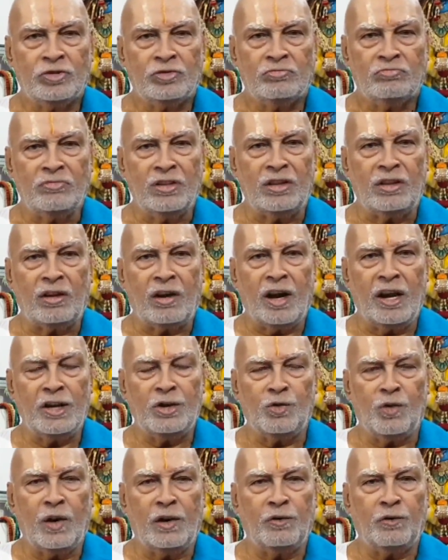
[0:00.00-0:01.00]
Mitra is
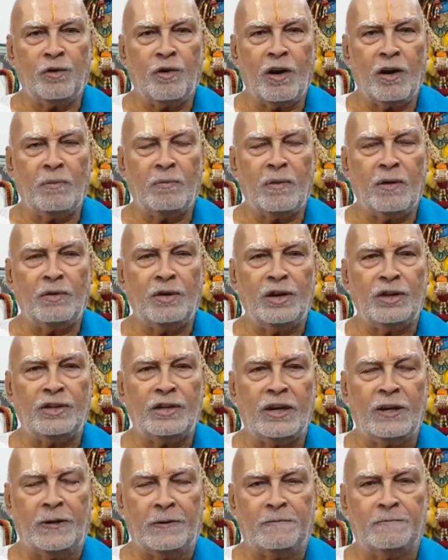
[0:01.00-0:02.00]
one form of the
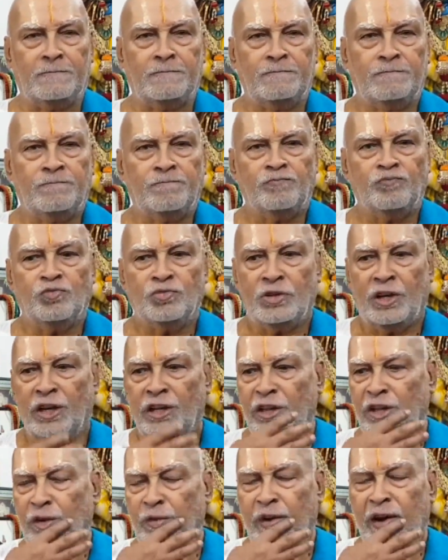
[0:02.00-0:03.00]
sun.
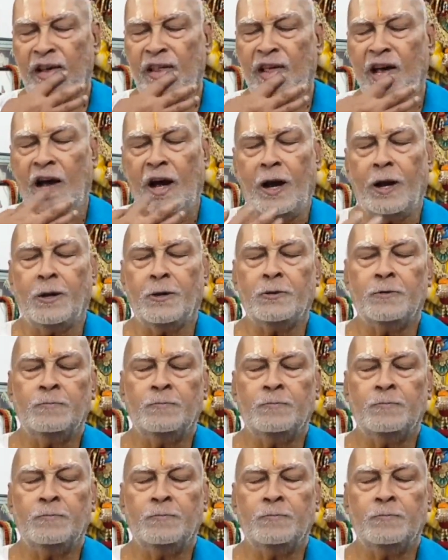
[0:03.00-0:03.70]
In the Veda,